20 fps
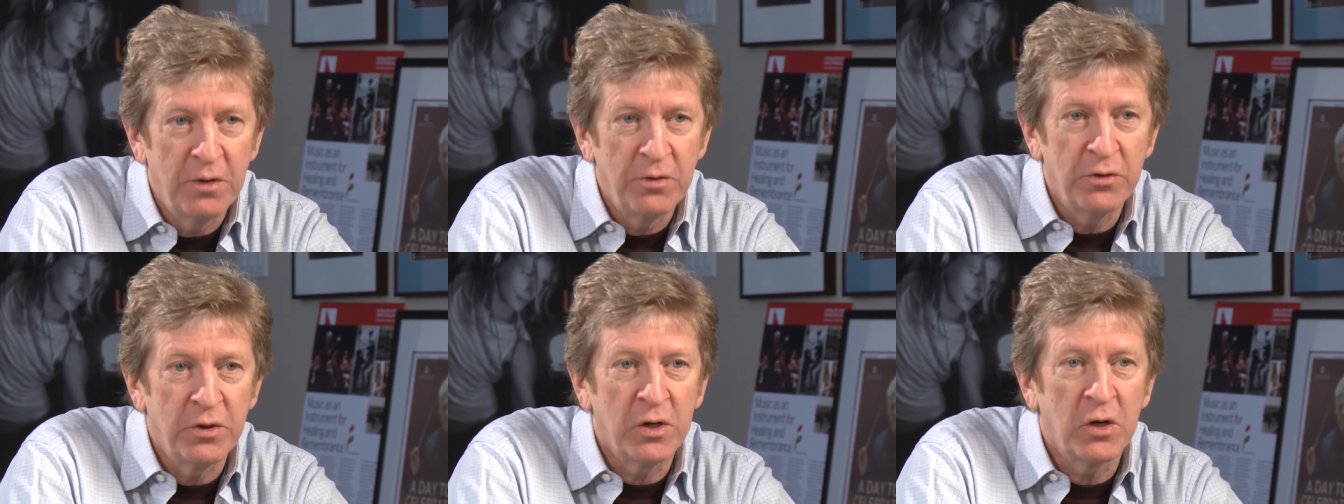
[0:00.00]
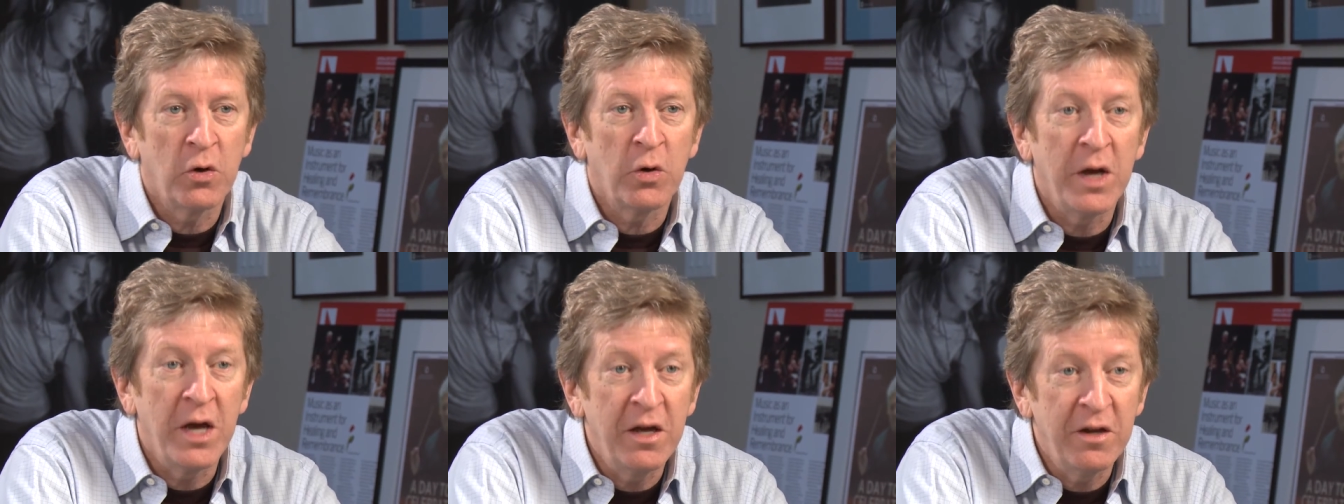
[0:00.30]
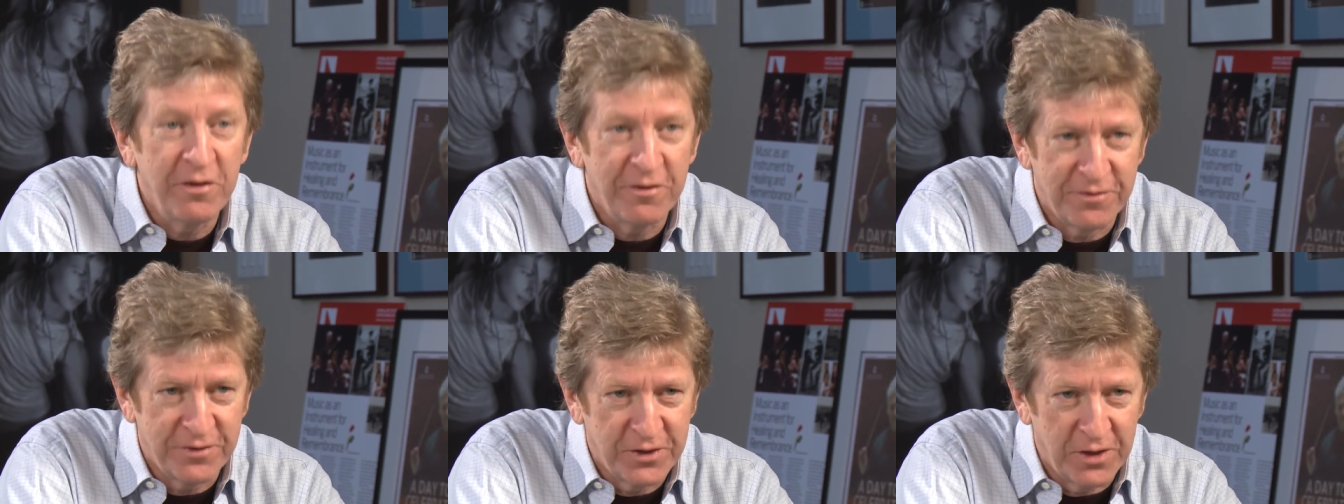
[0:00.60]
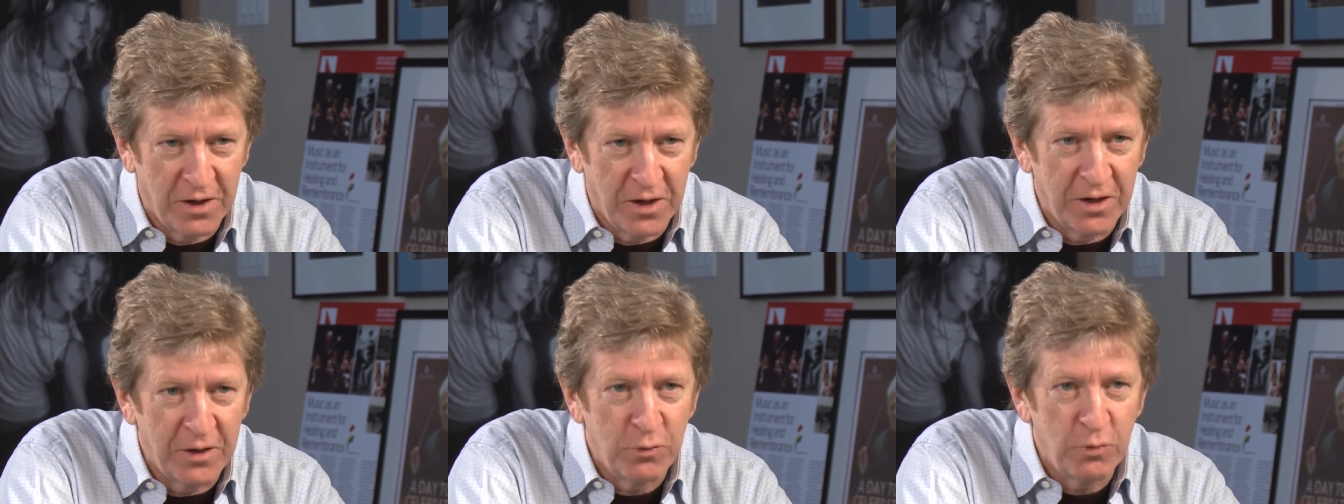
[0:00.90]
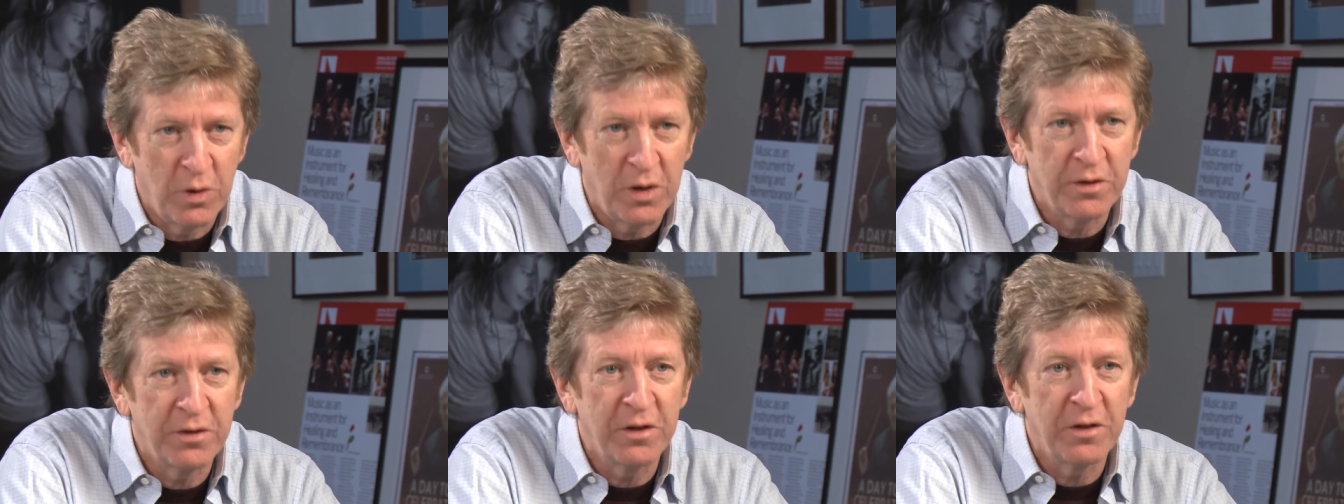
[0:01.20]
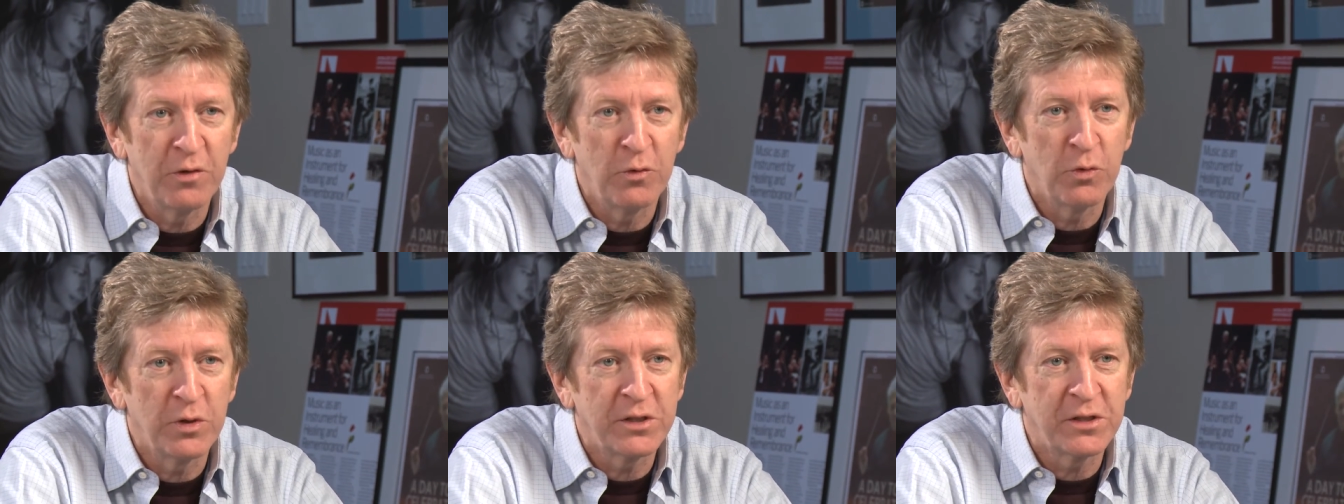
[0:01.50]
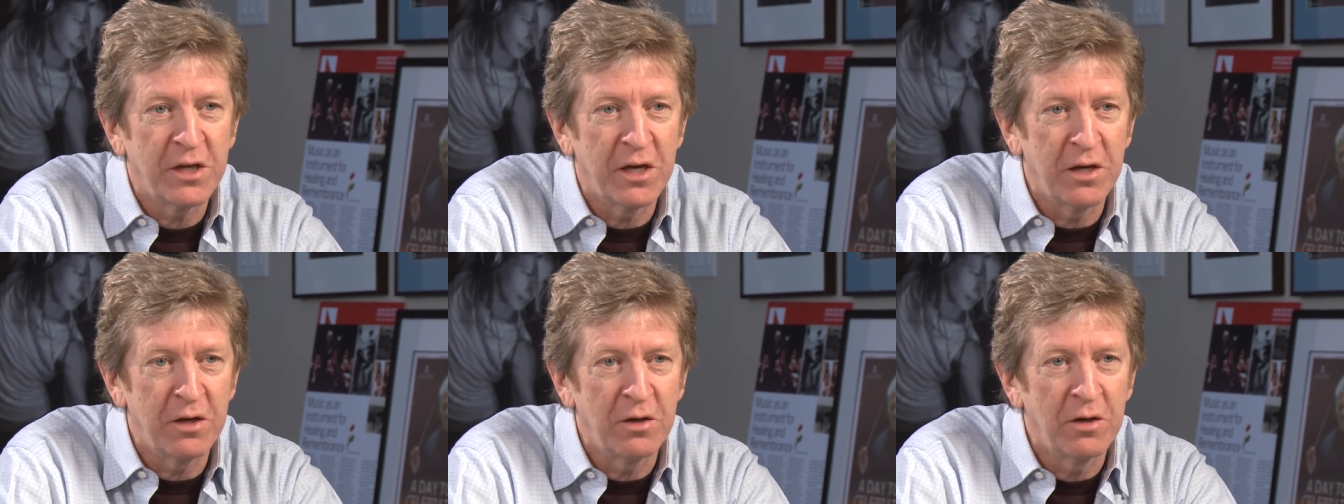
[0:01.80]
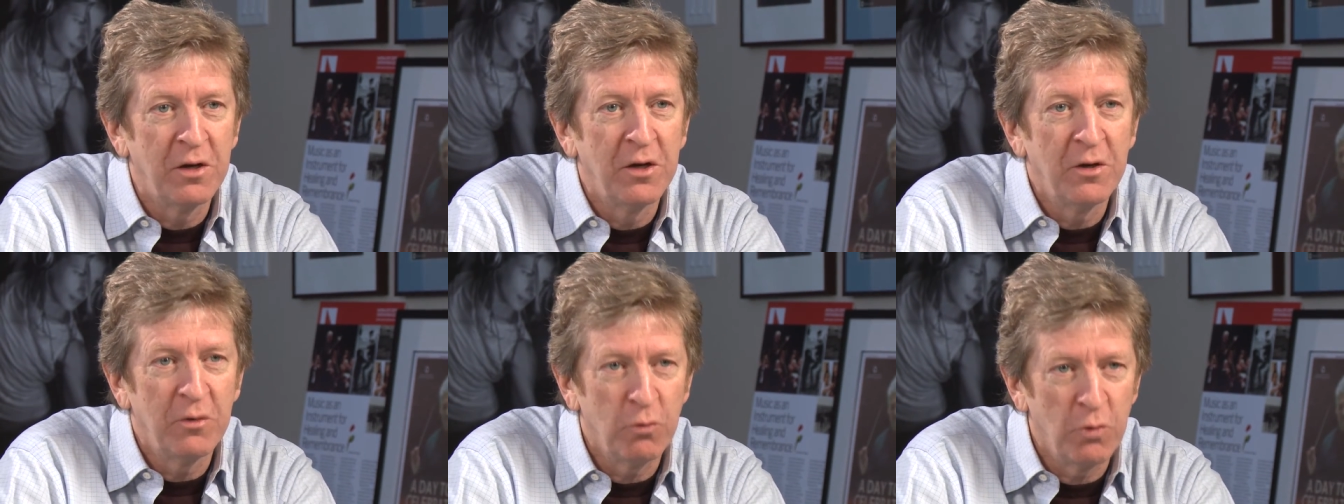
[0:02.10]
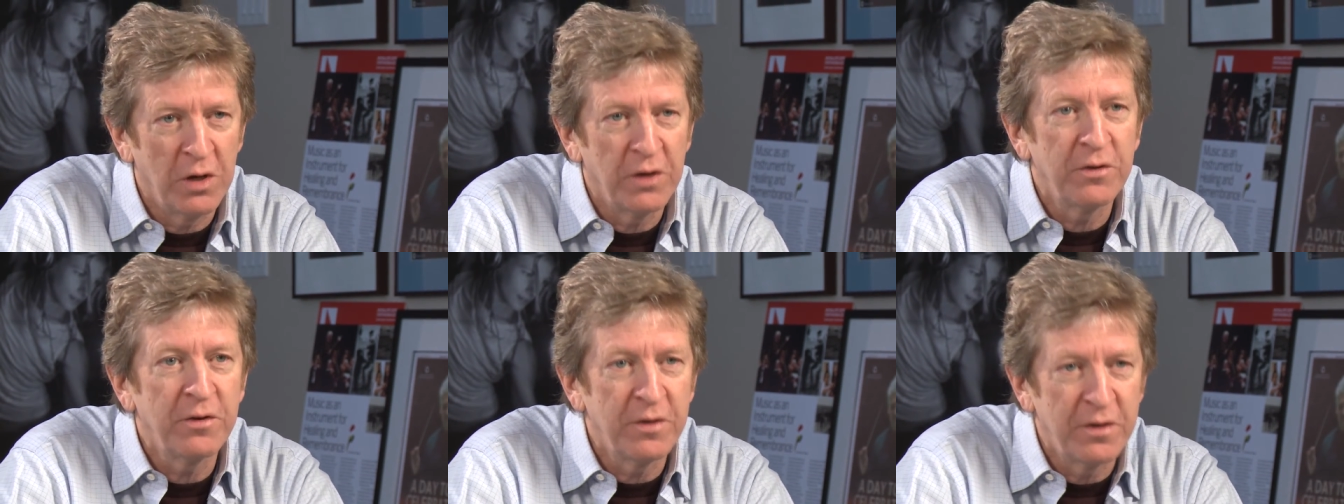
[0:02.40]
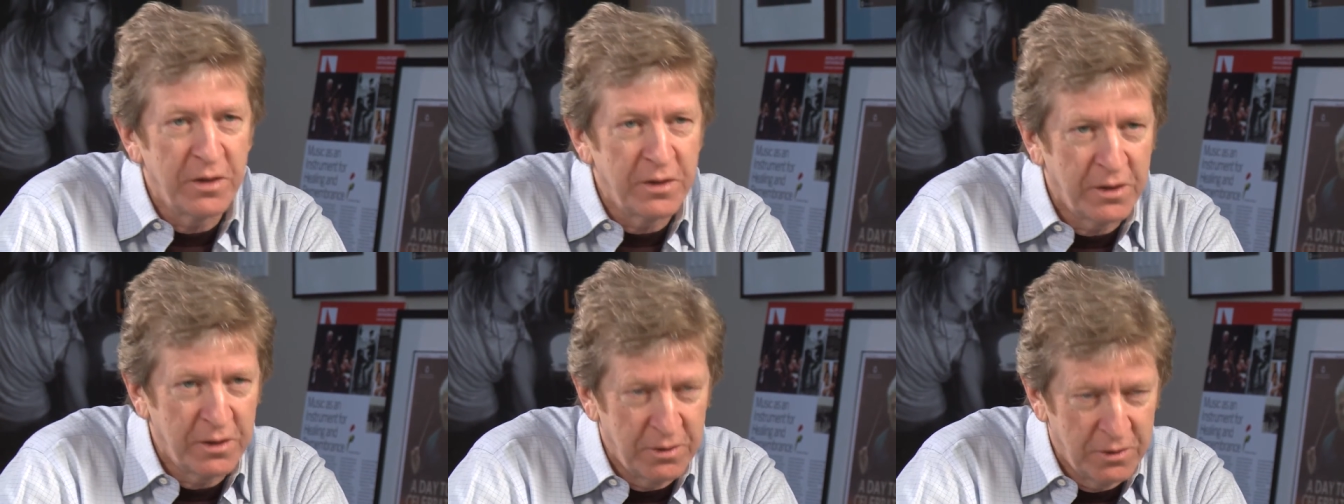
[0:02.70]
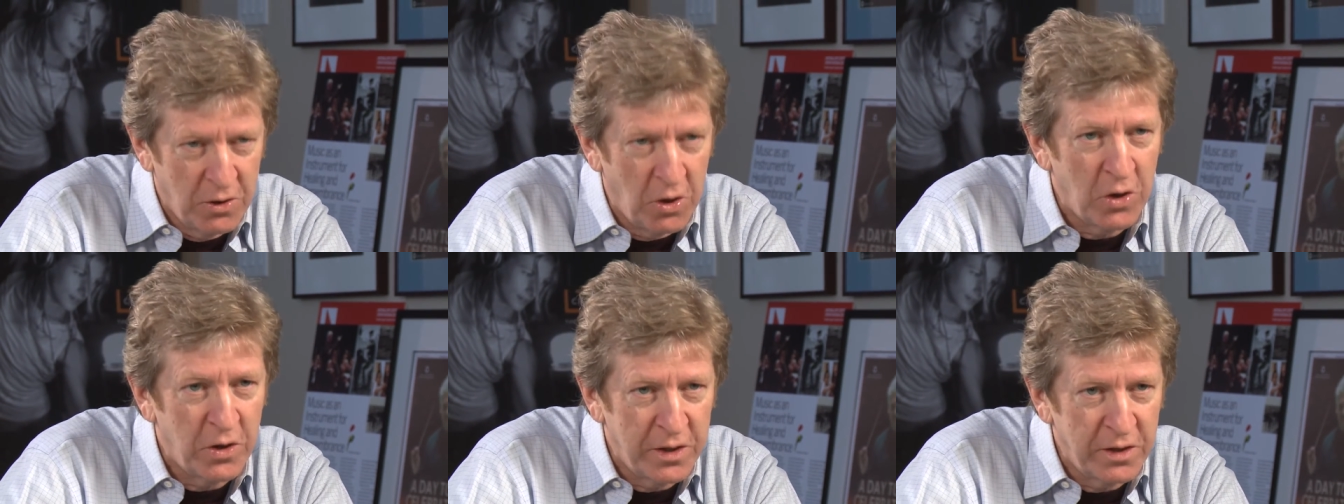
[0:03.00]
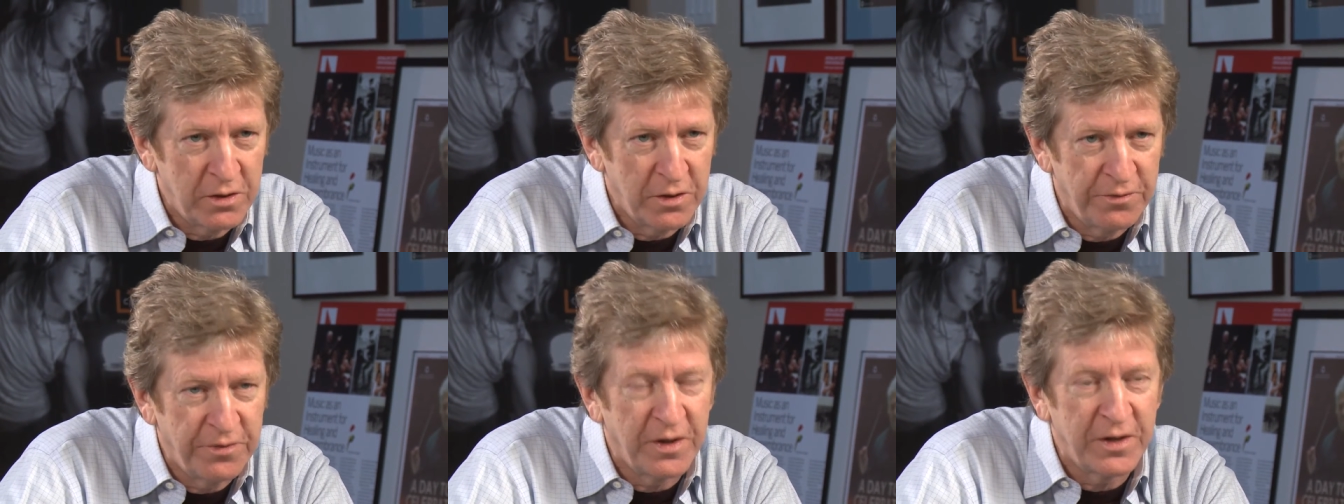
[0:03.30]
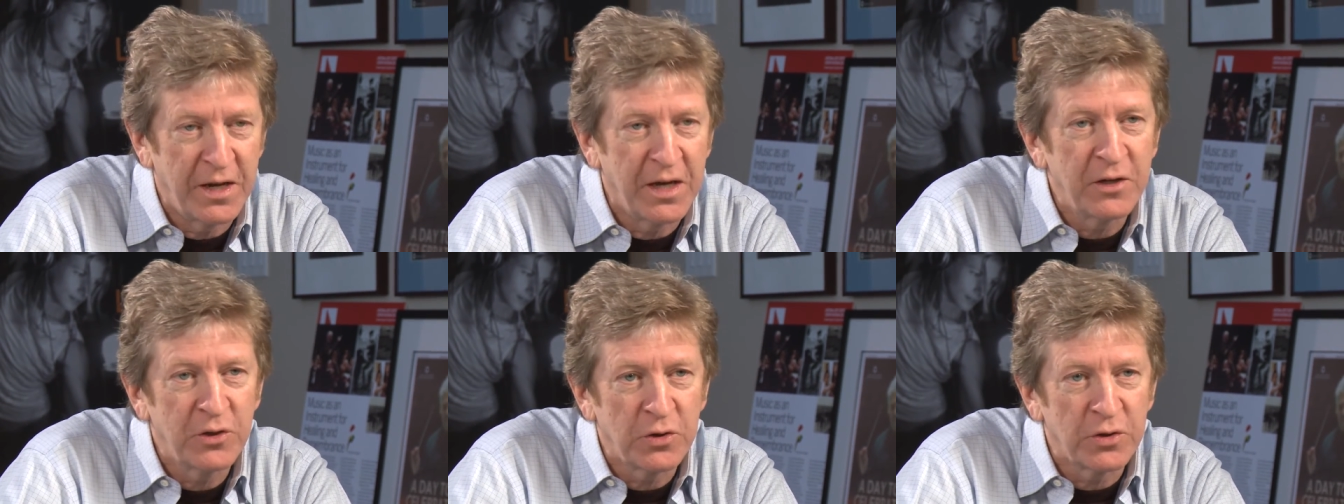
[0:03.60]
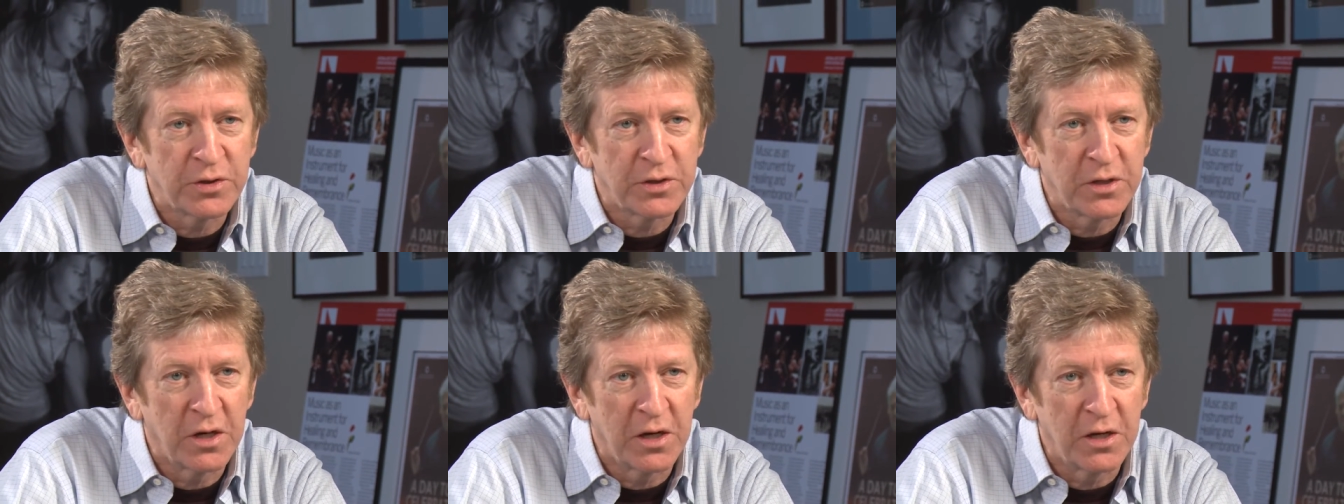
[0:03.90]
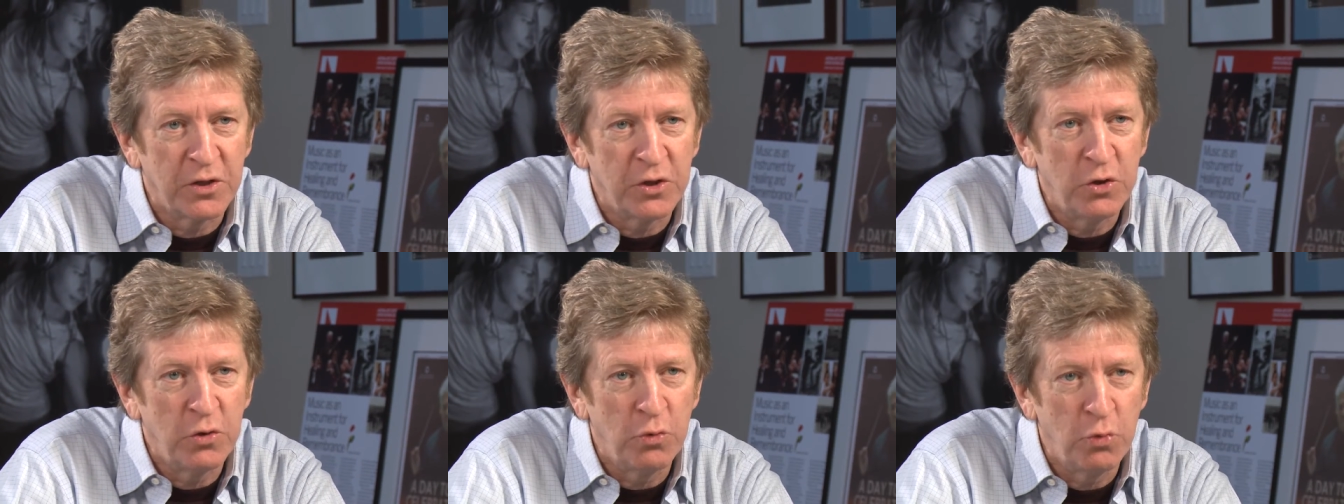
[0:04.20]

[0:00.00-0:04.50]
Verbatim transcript: the creative side rather than risking rather than guarding the financial side yep.